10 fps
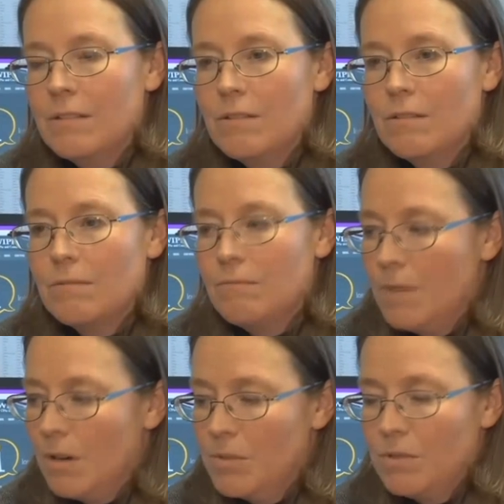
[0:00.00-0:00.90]
As your
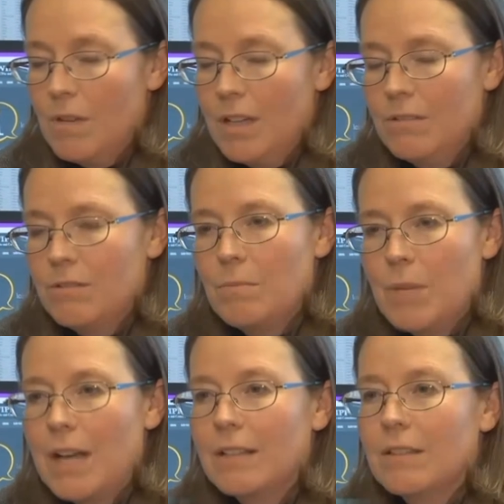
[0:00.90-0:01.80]
farmers and ranchers are
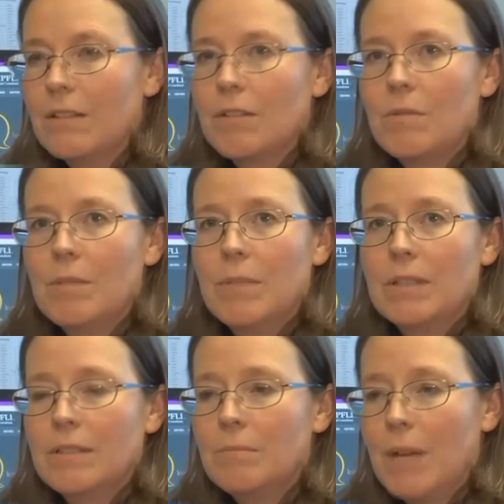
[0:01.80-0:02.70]
buying their
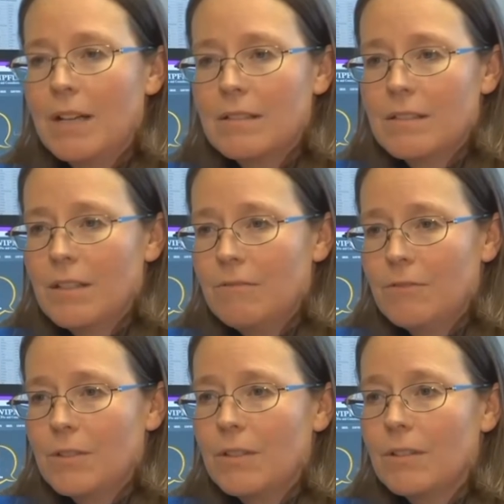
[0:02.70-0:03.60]
equipment and buying stuff
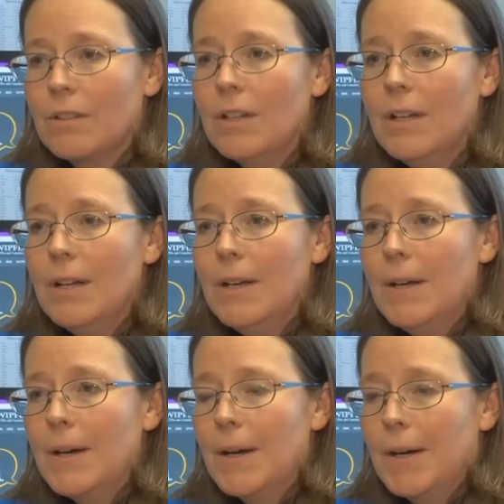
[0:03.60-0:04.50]
for their
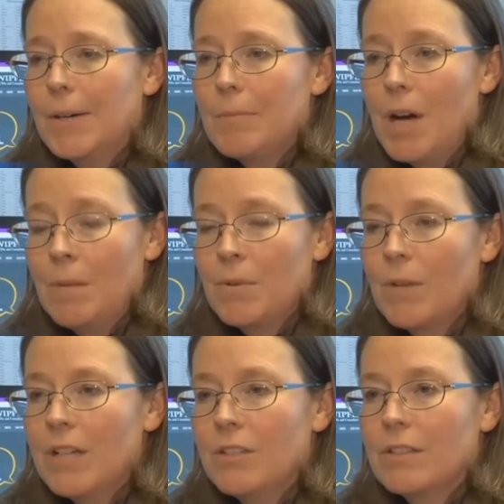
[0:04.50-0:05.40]
um,
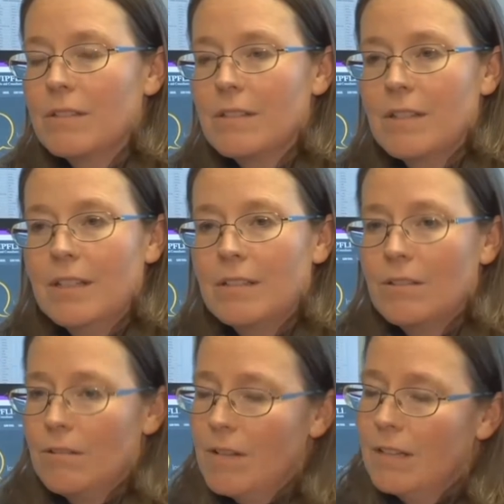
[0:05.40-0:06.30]
operations, they
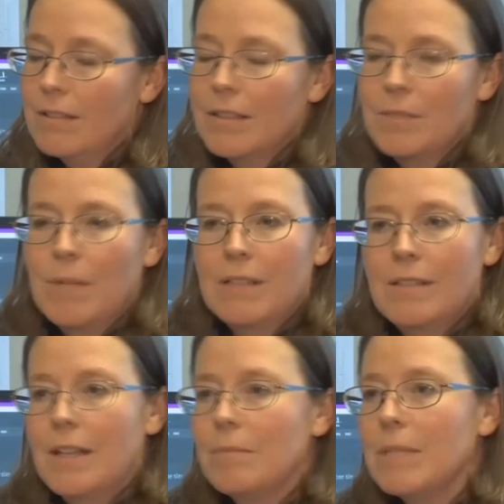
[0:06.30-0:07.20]
can turn around and
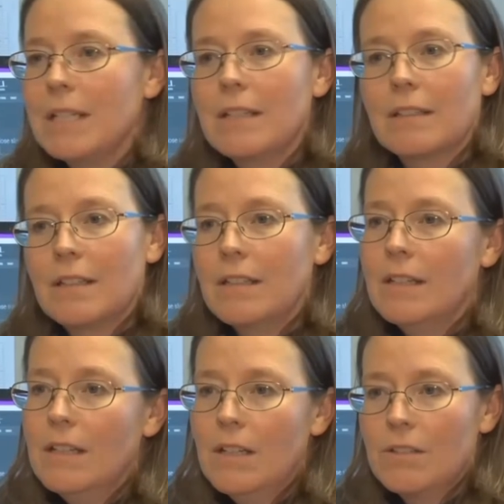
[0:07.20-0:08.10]
expense that immediately.
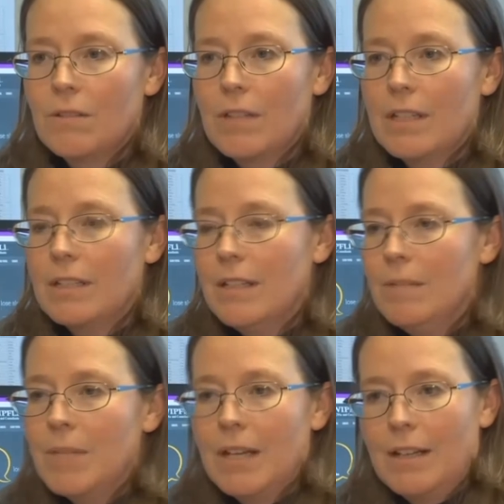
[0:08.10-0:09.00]
So they can
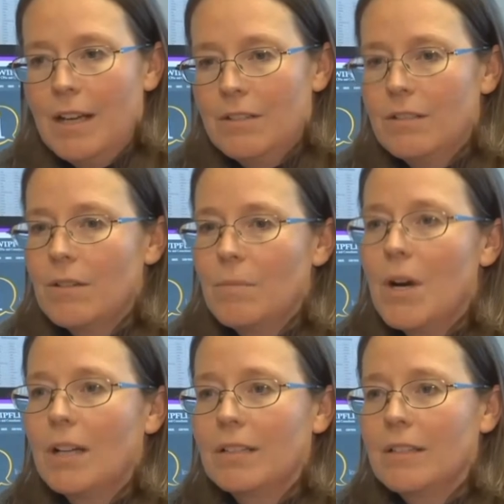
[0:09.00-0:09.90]
keep that cash in their
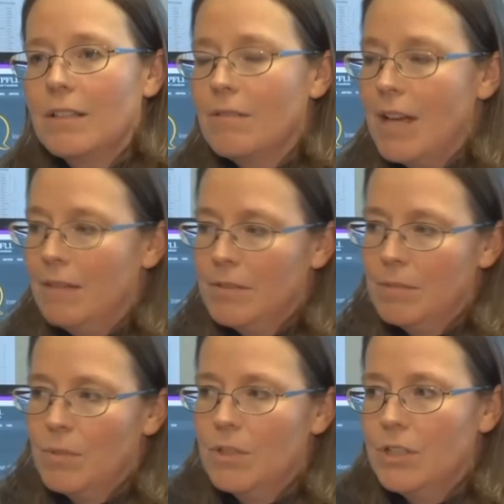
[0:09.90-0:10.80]
pocket. They don't have
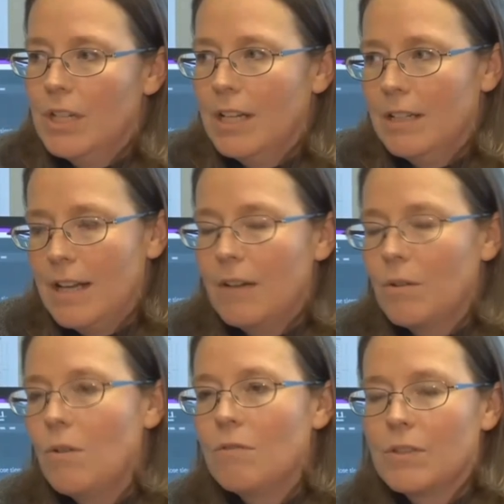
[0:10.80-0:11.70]
to depreciate it
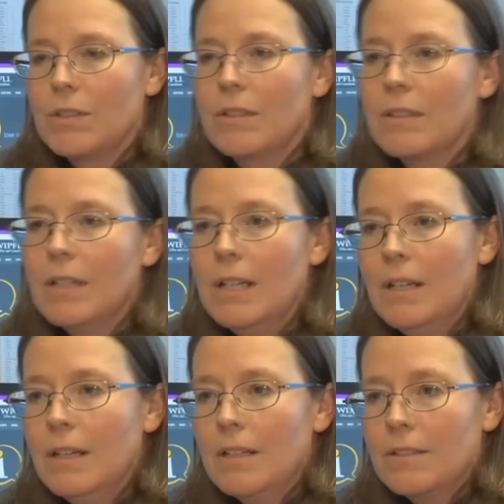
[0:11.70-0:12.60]
out over the
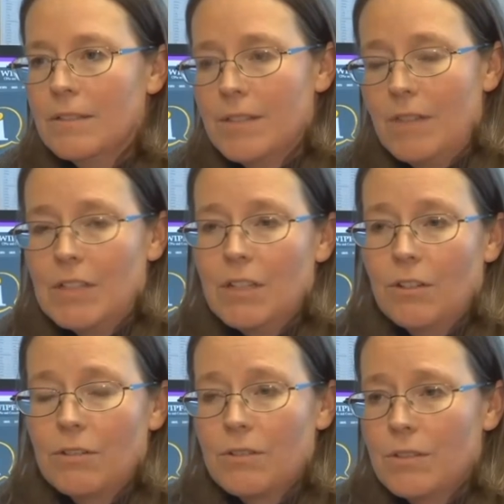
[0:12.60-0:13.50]
seven
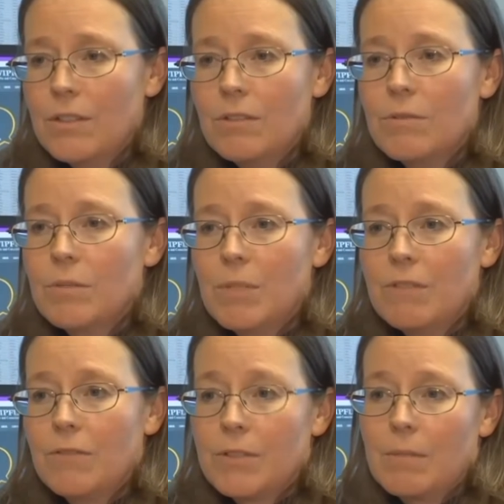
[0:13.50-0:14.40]
years that it used to
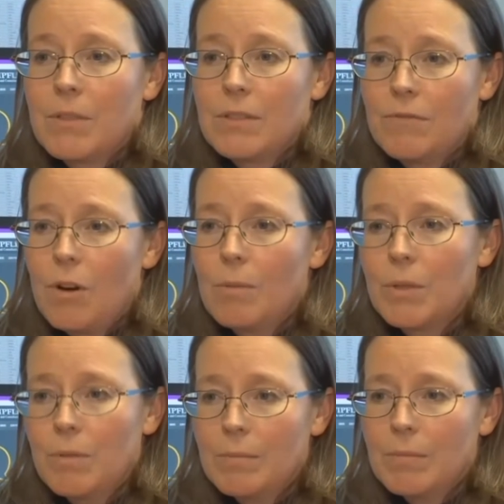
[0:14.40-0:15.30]
be for some of this farm